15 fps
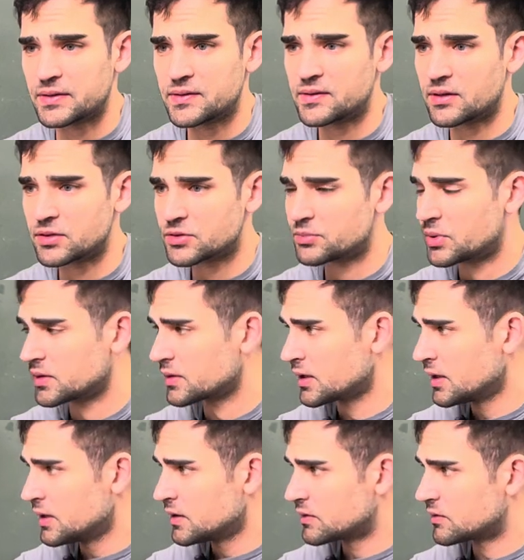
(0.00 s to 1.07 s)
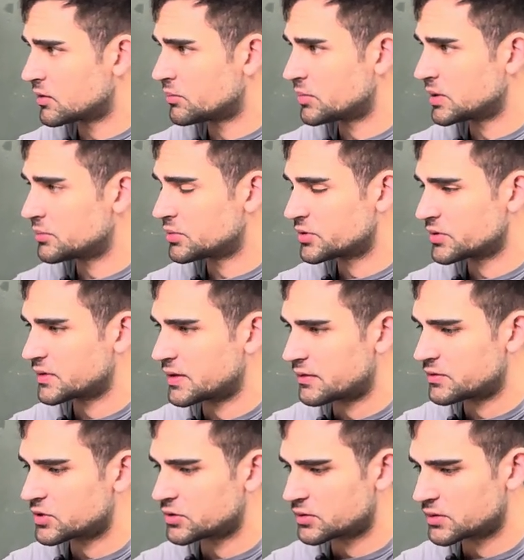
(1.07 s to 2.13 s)
such, but some people just have
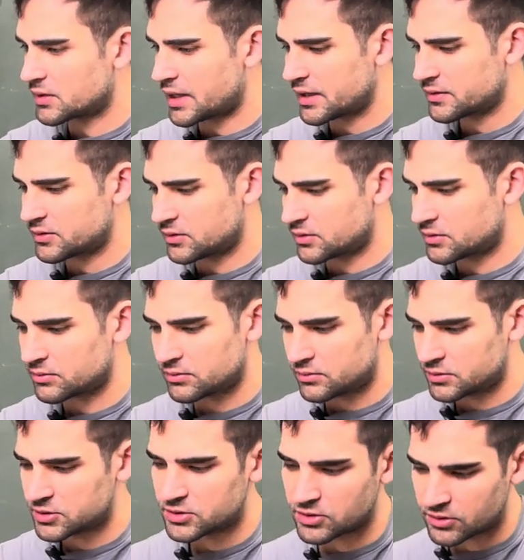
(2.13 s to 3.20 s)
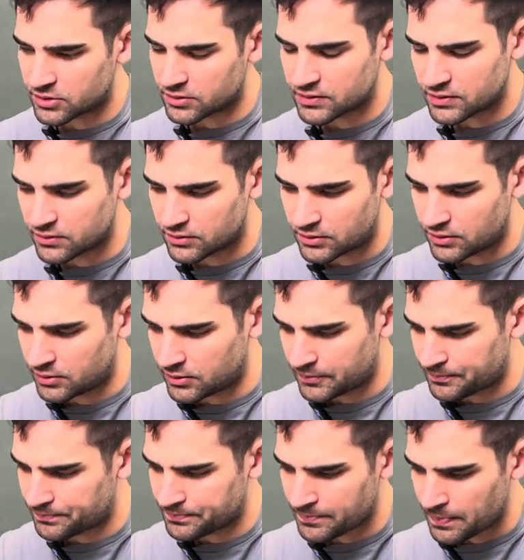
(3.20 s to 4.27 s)
short legs or short
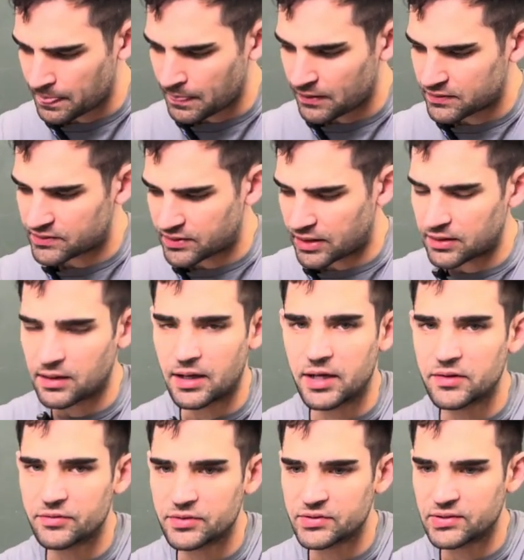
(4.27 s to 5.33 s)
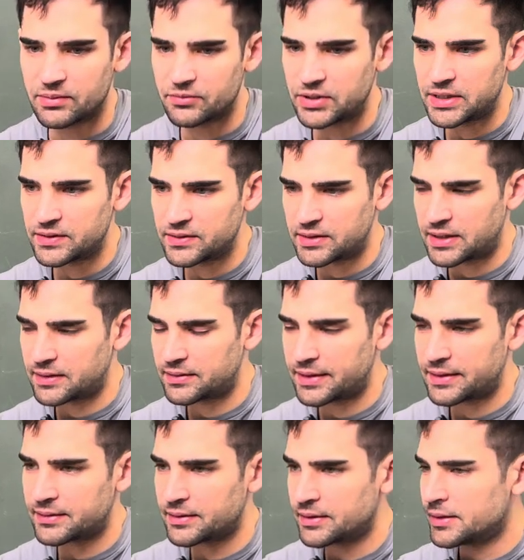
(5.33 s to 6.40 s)
saddle height for some reason, and
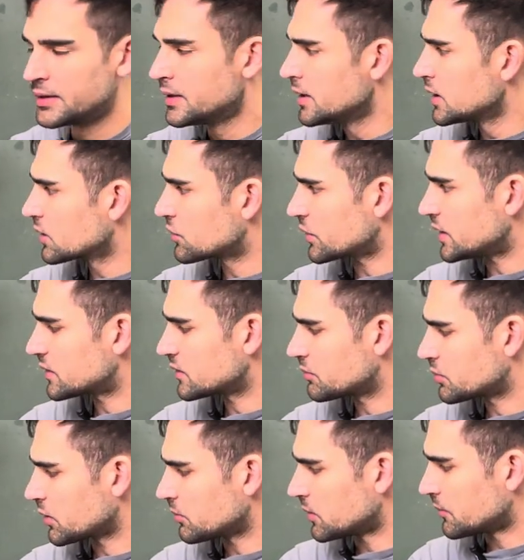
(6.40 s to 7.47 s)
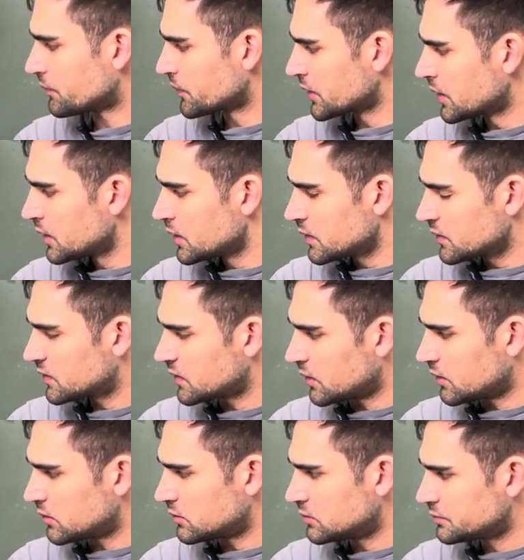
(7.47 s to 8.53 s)
that creates a problem.
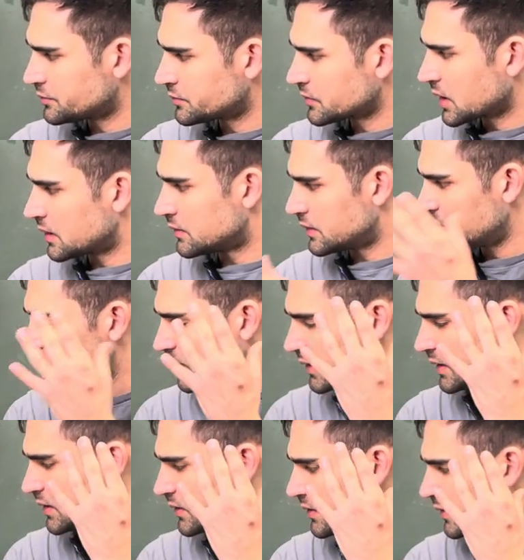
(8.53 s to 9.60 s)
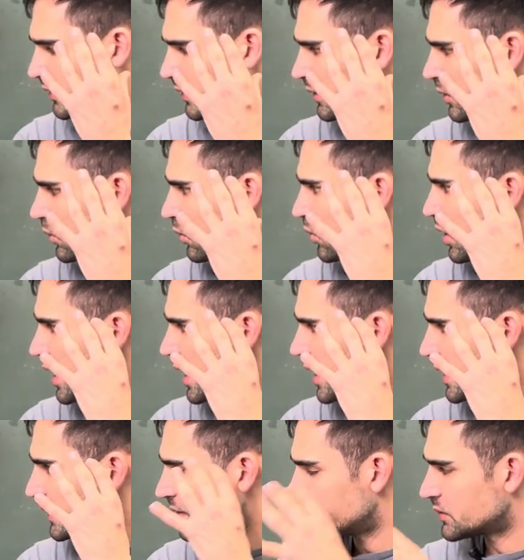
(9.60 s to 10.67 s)
So this is
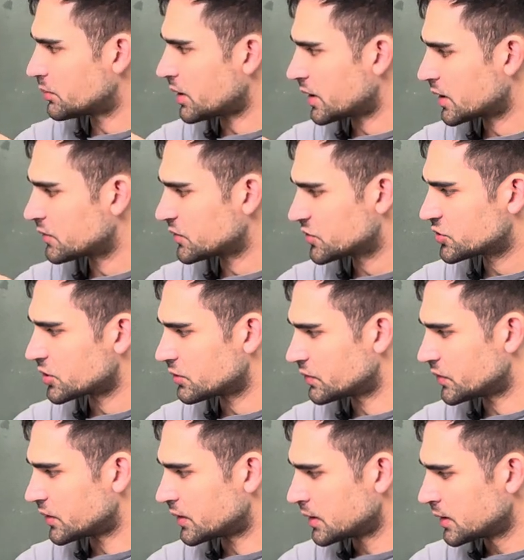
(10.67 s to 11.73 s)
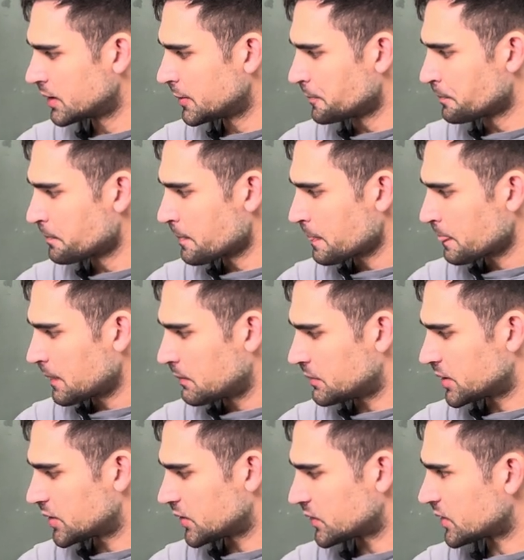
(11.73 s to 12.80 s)
why this bike was chosen,
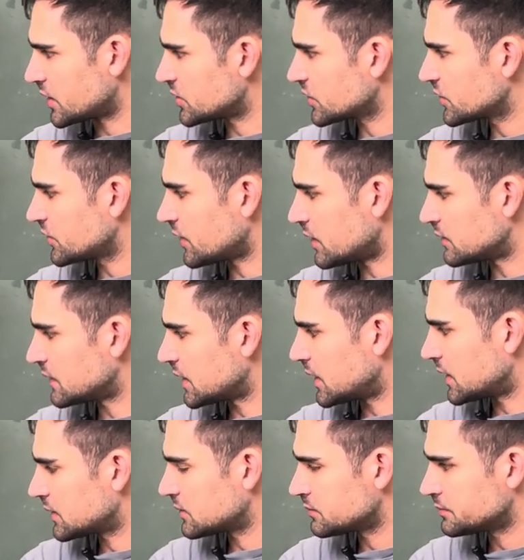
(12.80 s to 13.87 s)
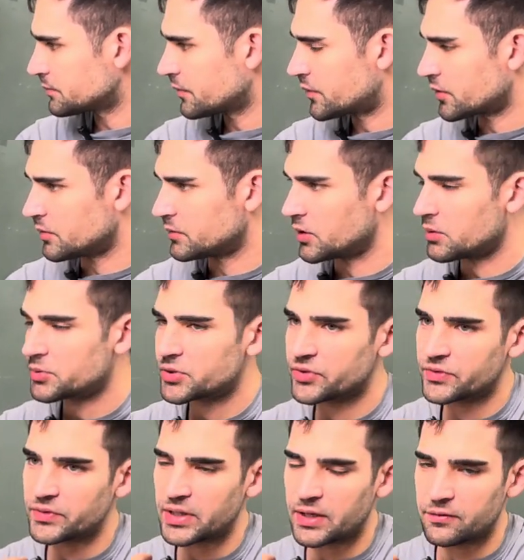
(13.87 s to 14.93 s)
because I just found that from the
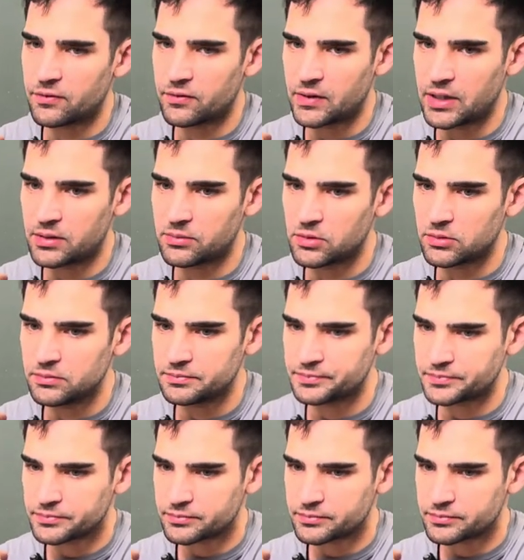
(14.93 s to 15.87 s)
options we have available